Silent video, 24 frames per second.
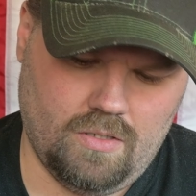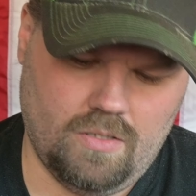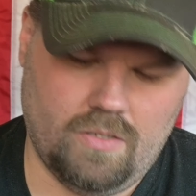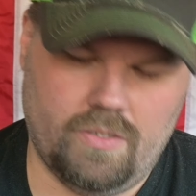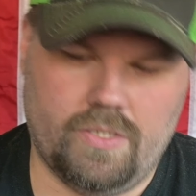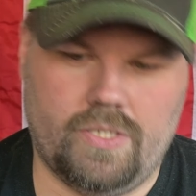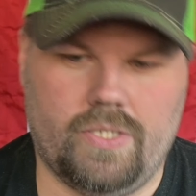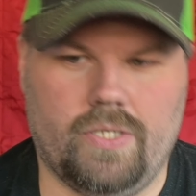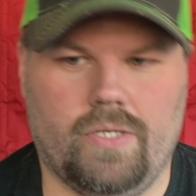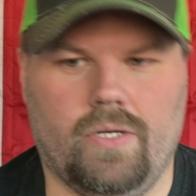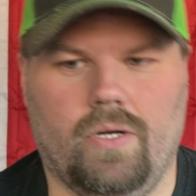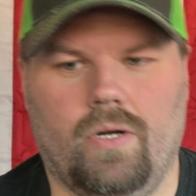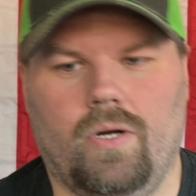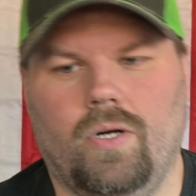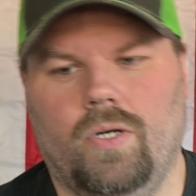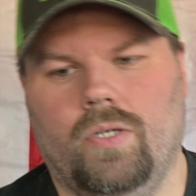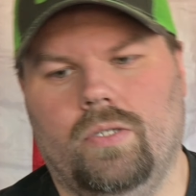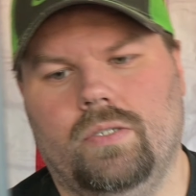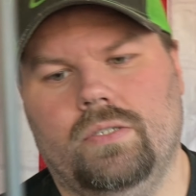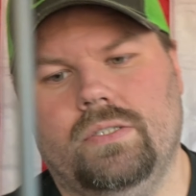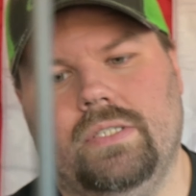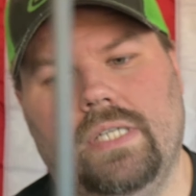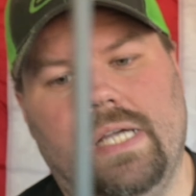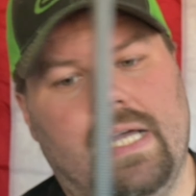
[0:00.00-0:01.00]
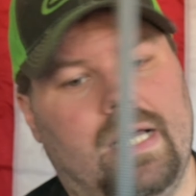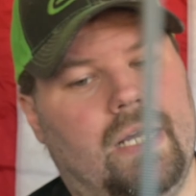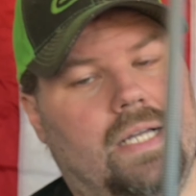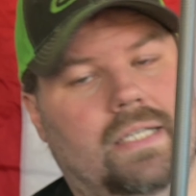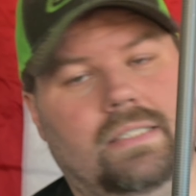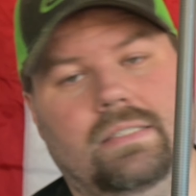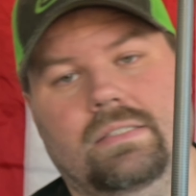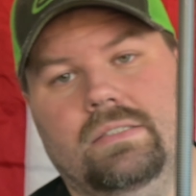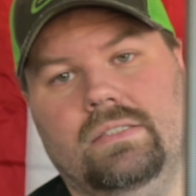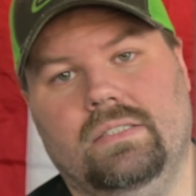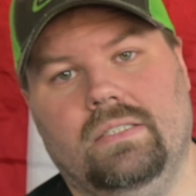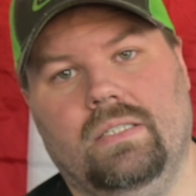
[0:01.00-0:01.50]
So yeah,
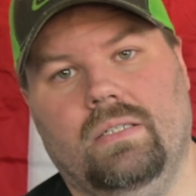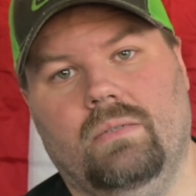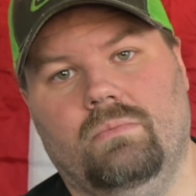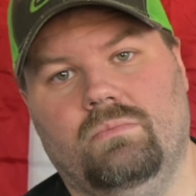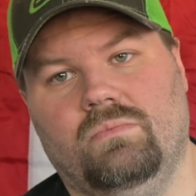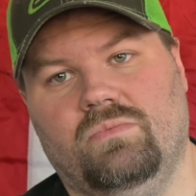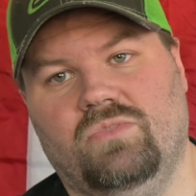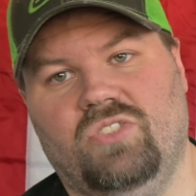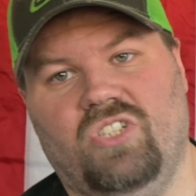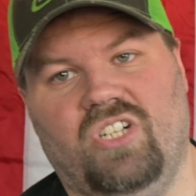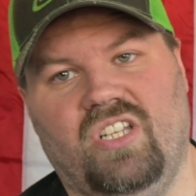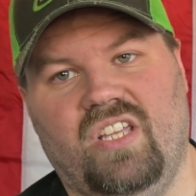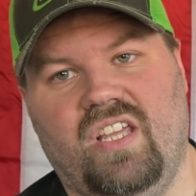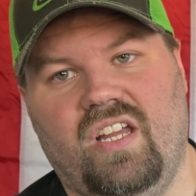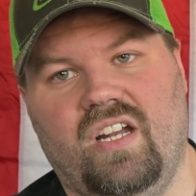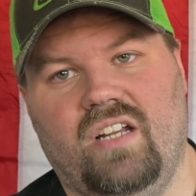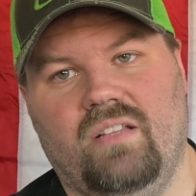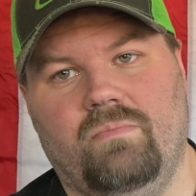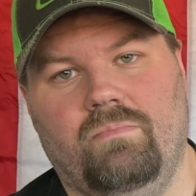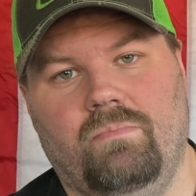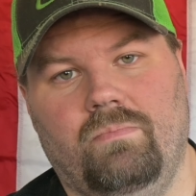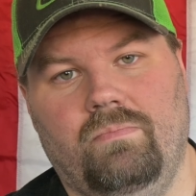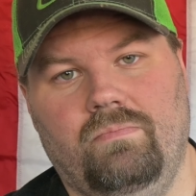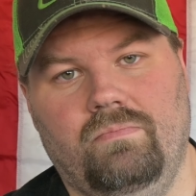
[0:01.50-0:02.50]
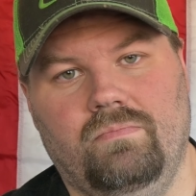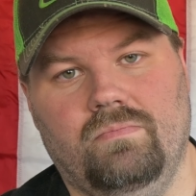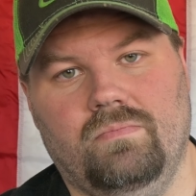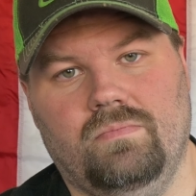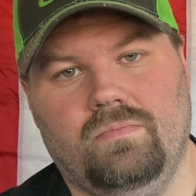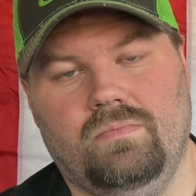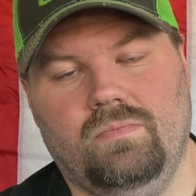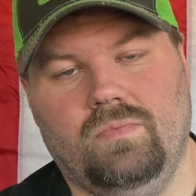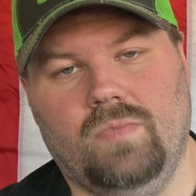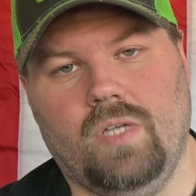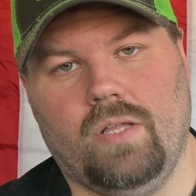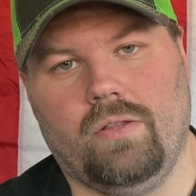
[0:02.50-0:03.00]
I'm gonna get
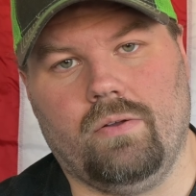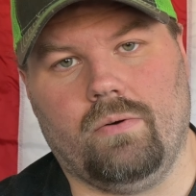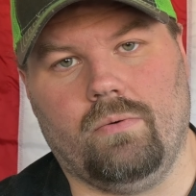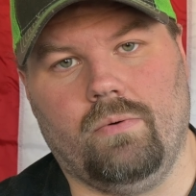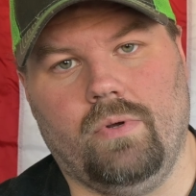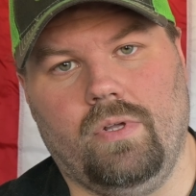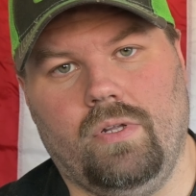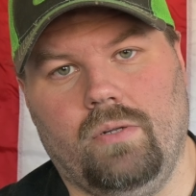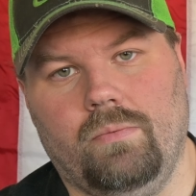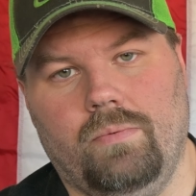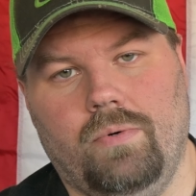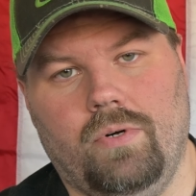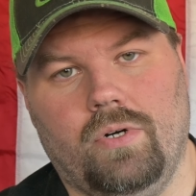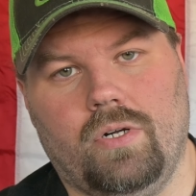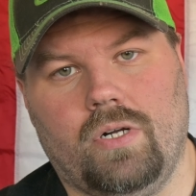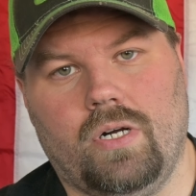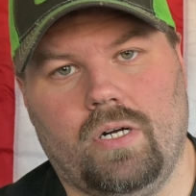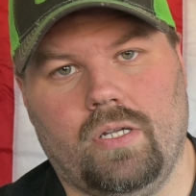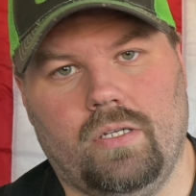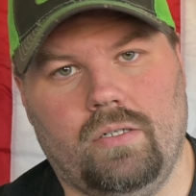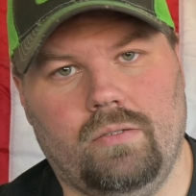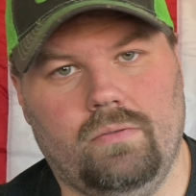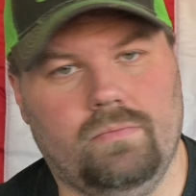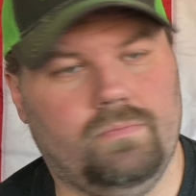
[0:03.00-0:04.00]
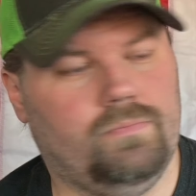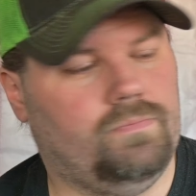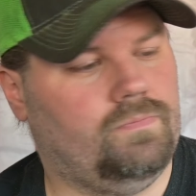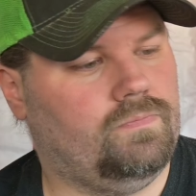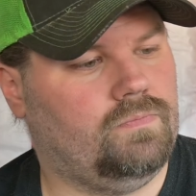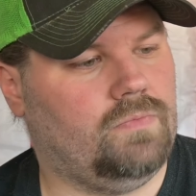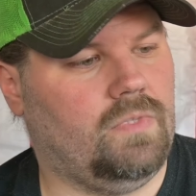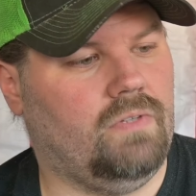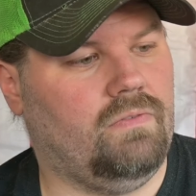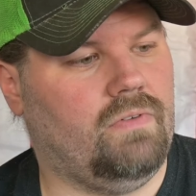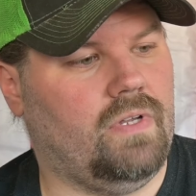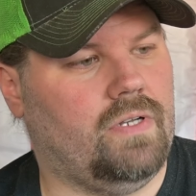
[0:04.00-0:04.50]
another reel put on it
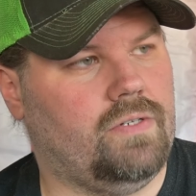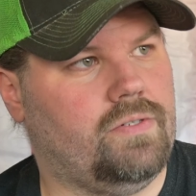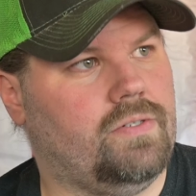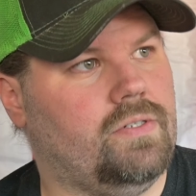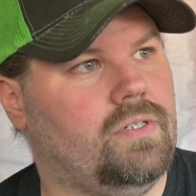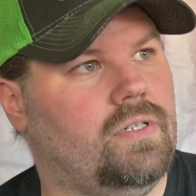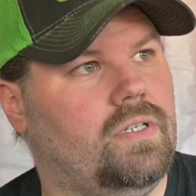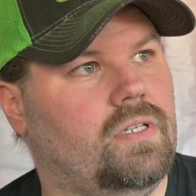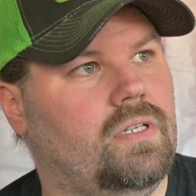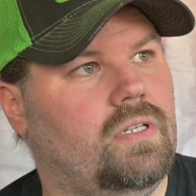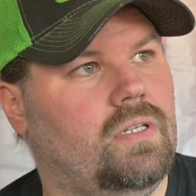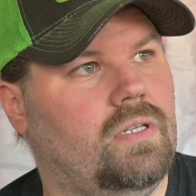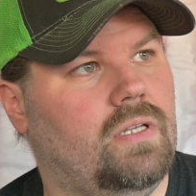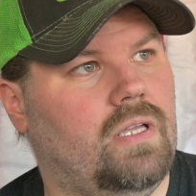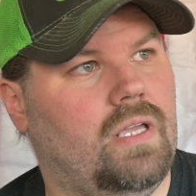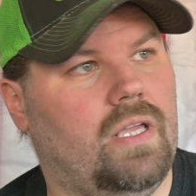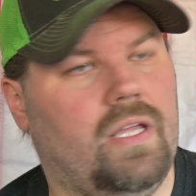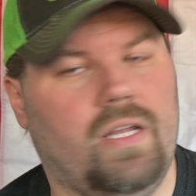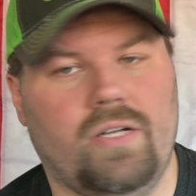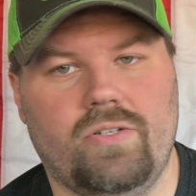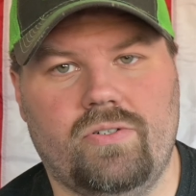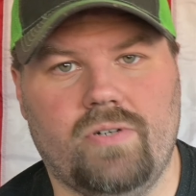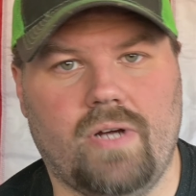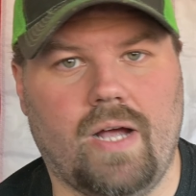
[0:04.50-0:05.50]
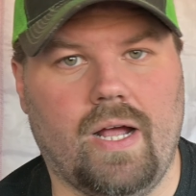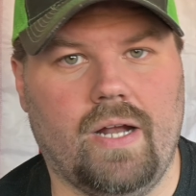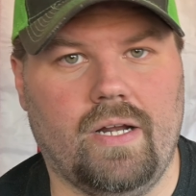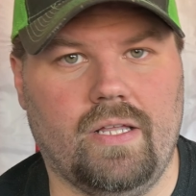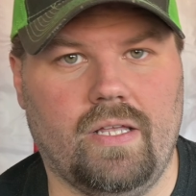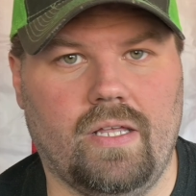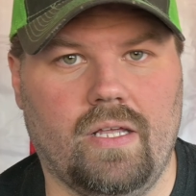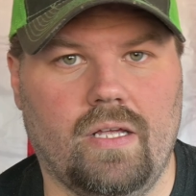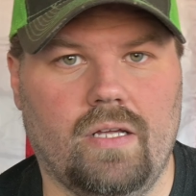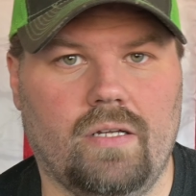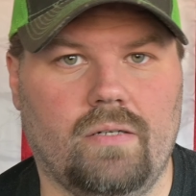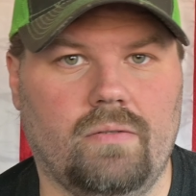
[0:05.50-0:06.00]
eventually and try it
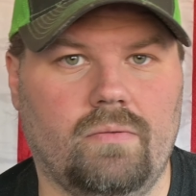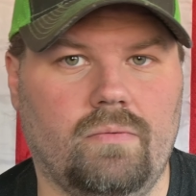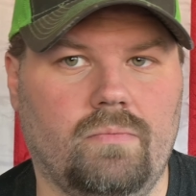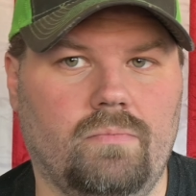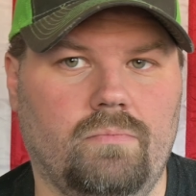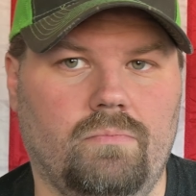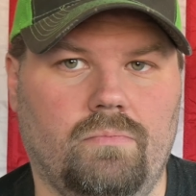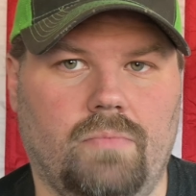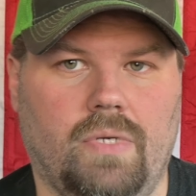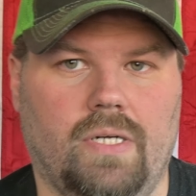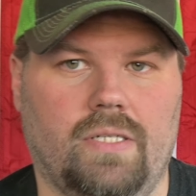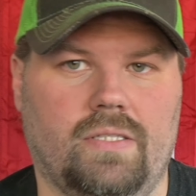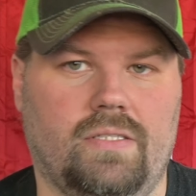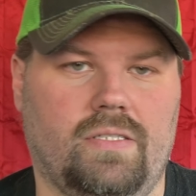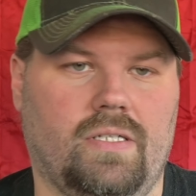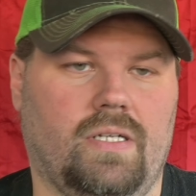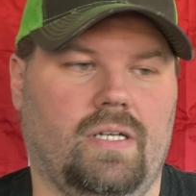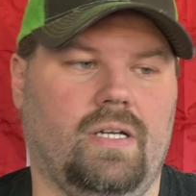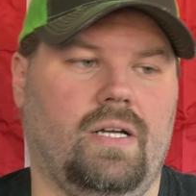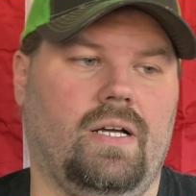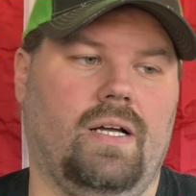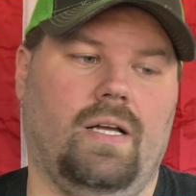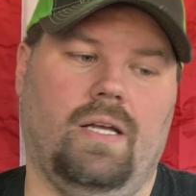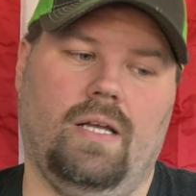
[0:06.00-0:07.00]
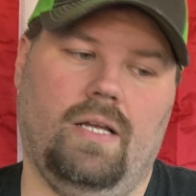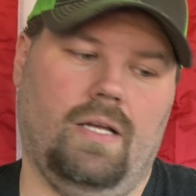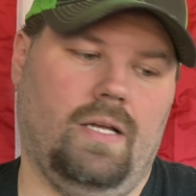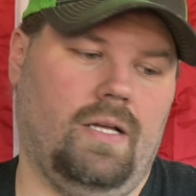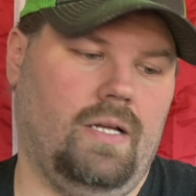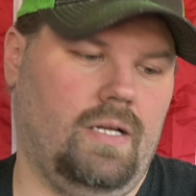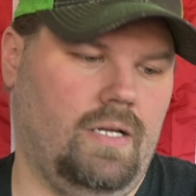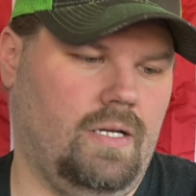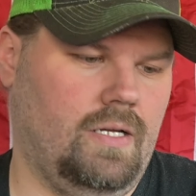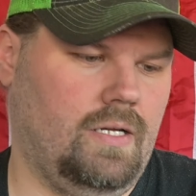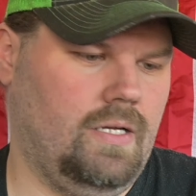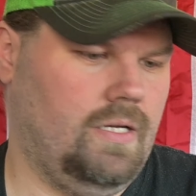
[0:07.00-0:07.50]
again. But
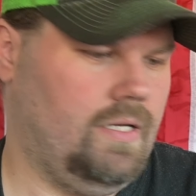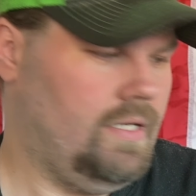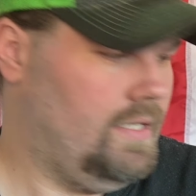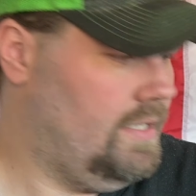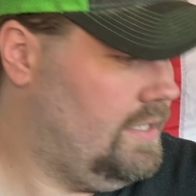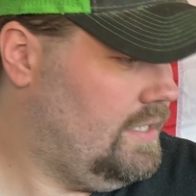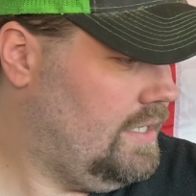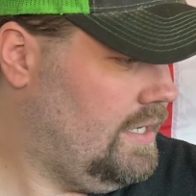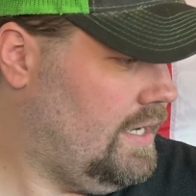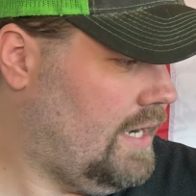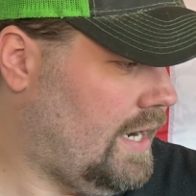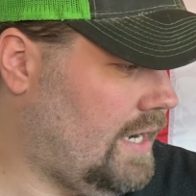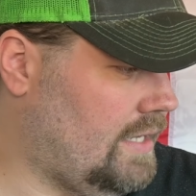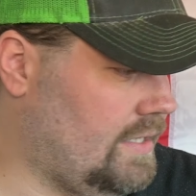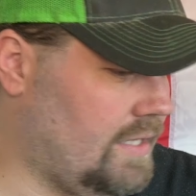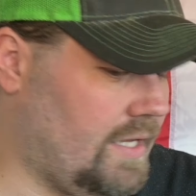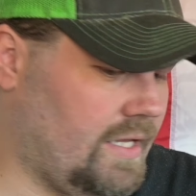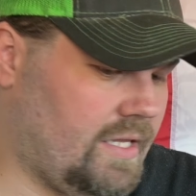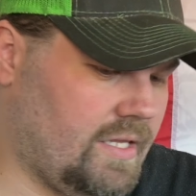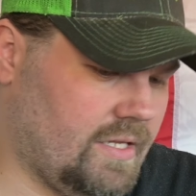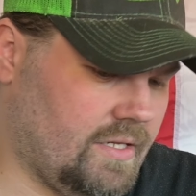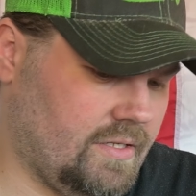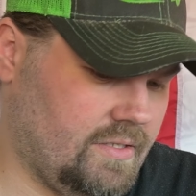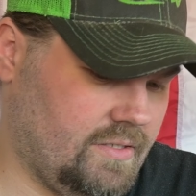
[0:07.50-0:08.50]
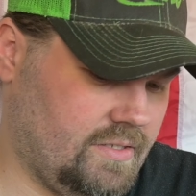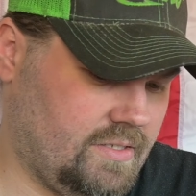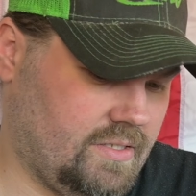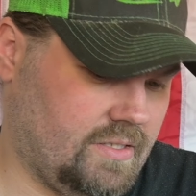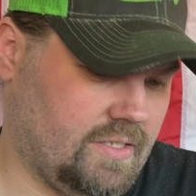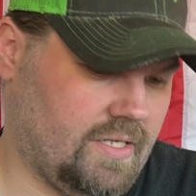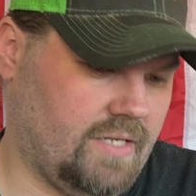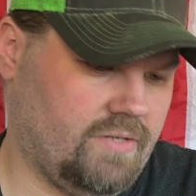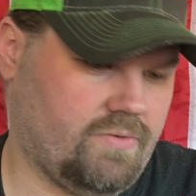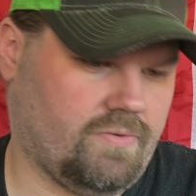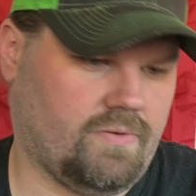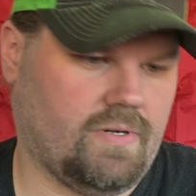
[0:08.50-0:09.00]
I like it. It's a
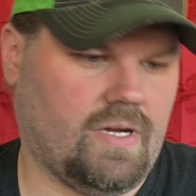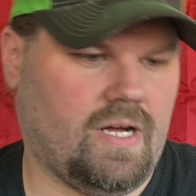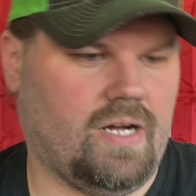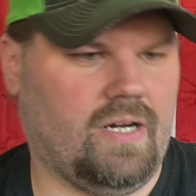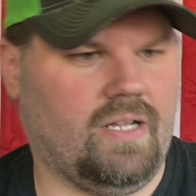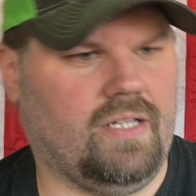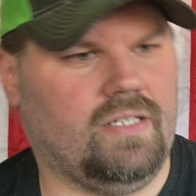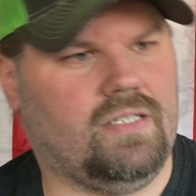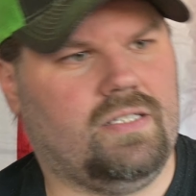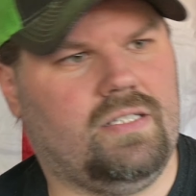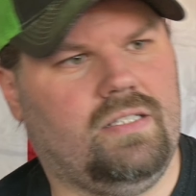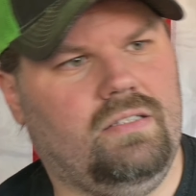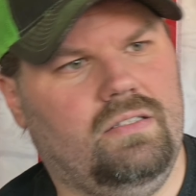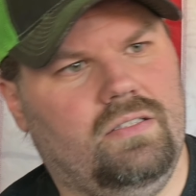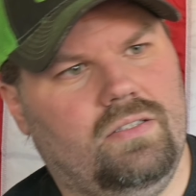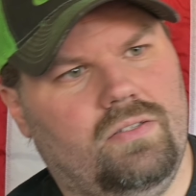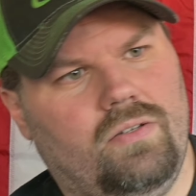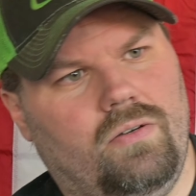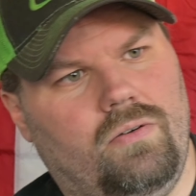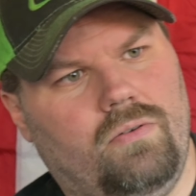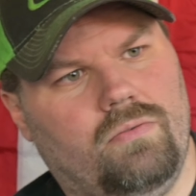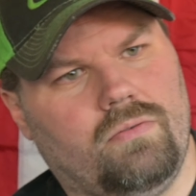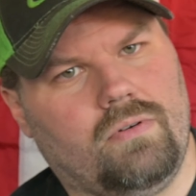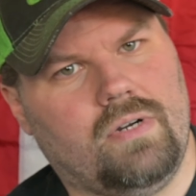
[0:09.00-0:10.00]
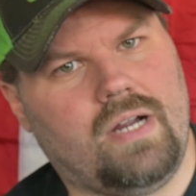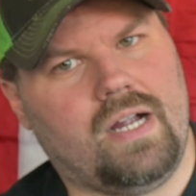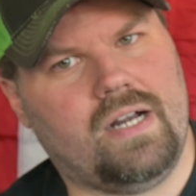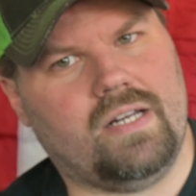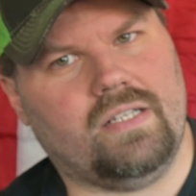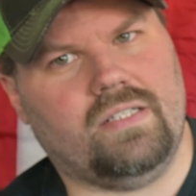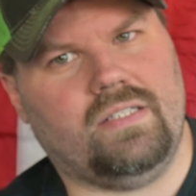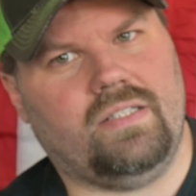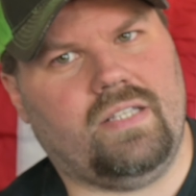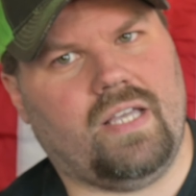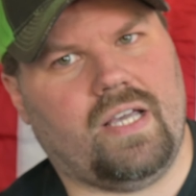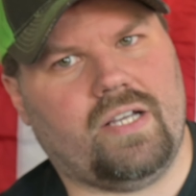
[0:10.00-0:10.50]
nice rod. The whole rod
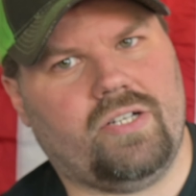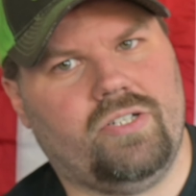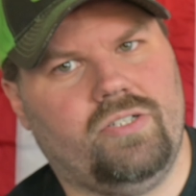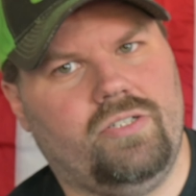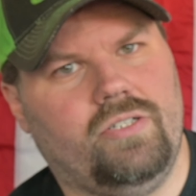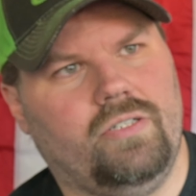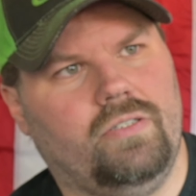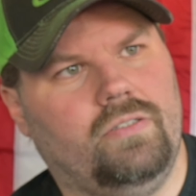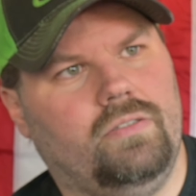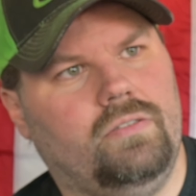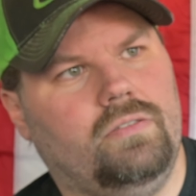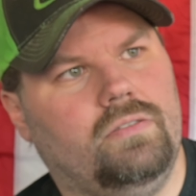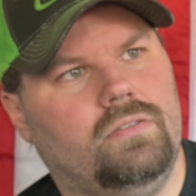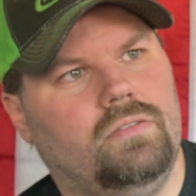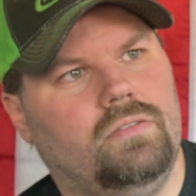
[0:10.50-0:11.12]
is textured.